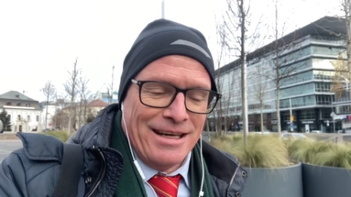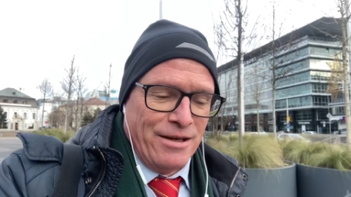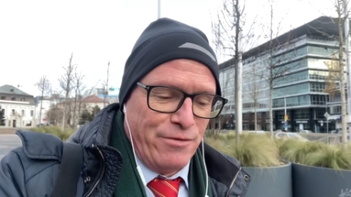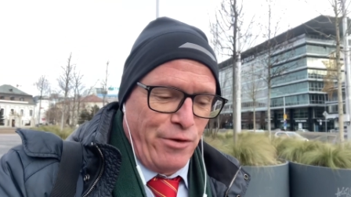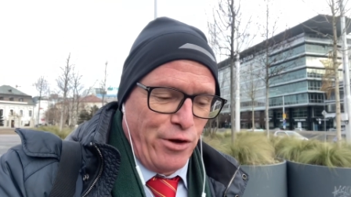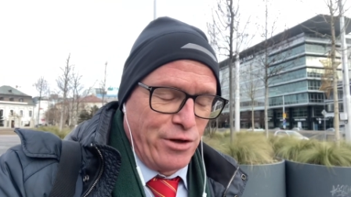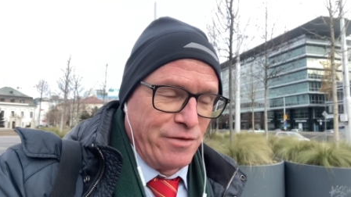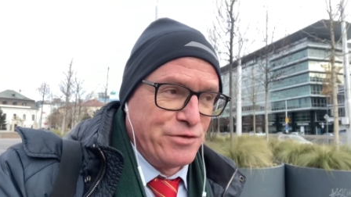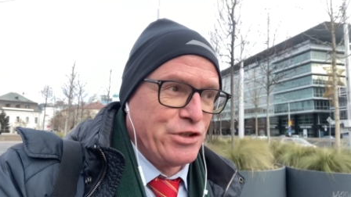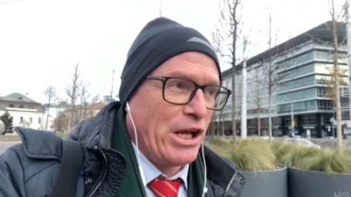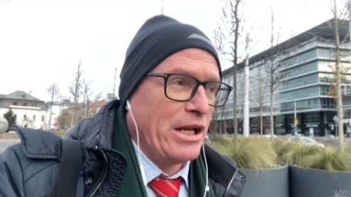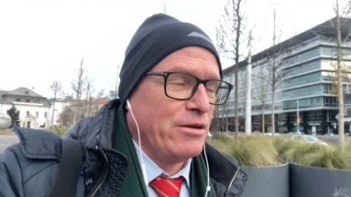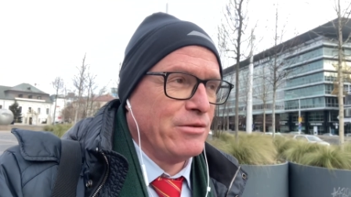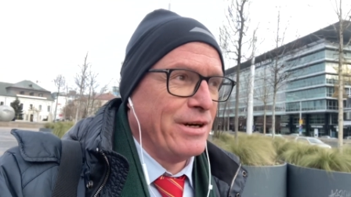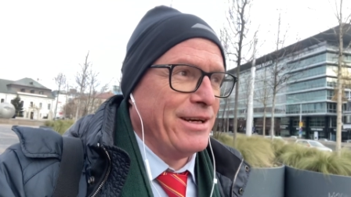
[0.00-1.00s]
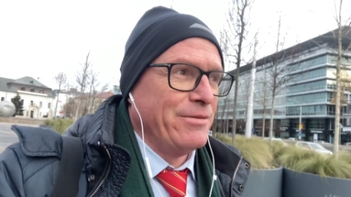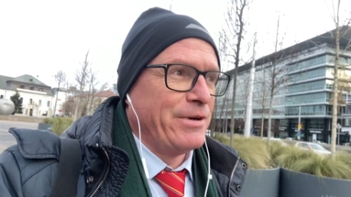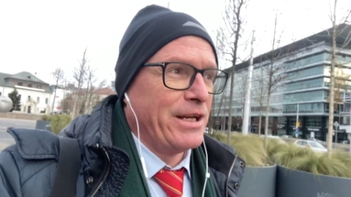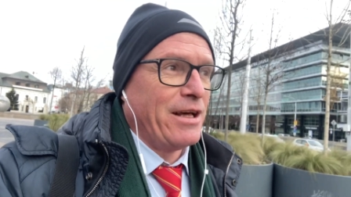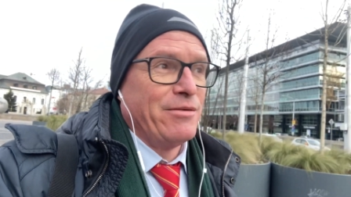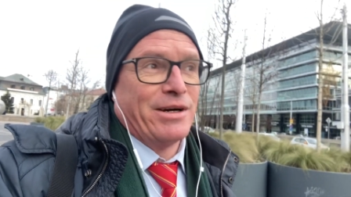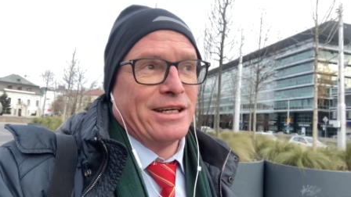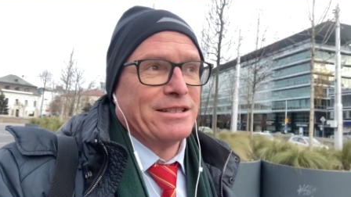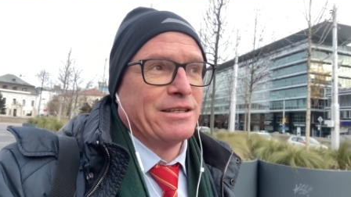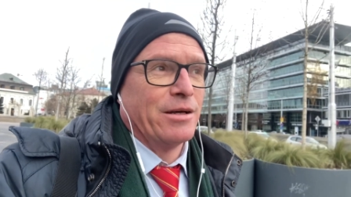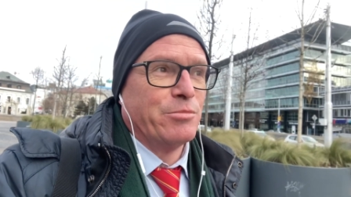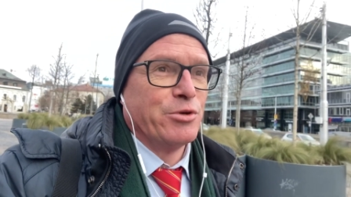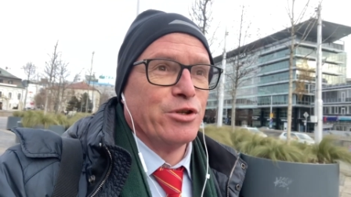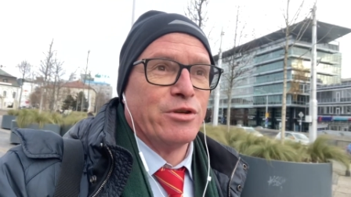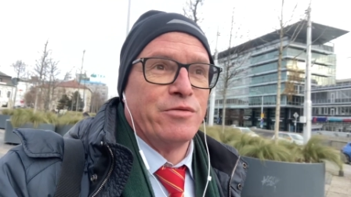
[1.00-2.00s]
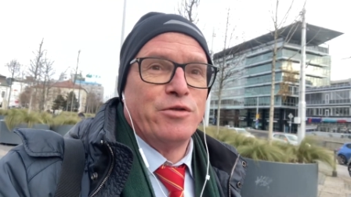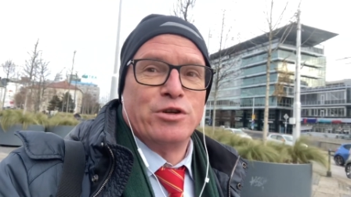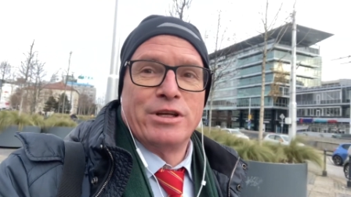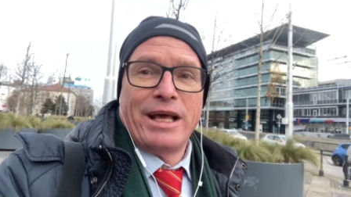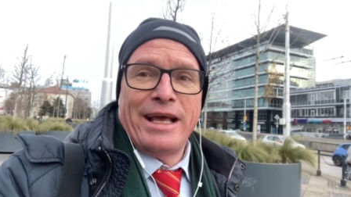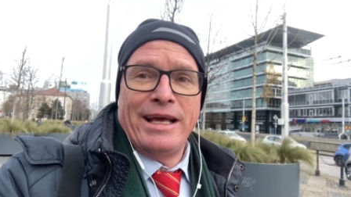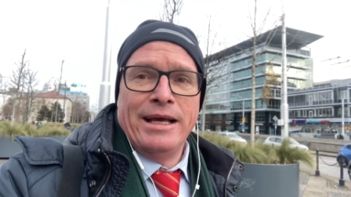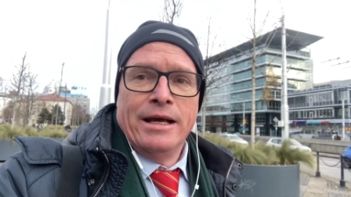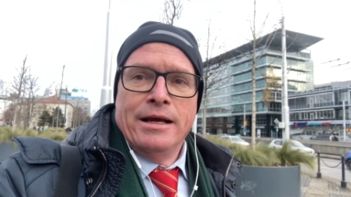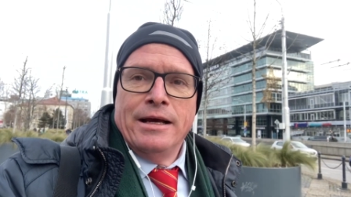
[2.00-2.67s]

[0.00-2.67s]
3rd of January, whenever it's a beautiful day.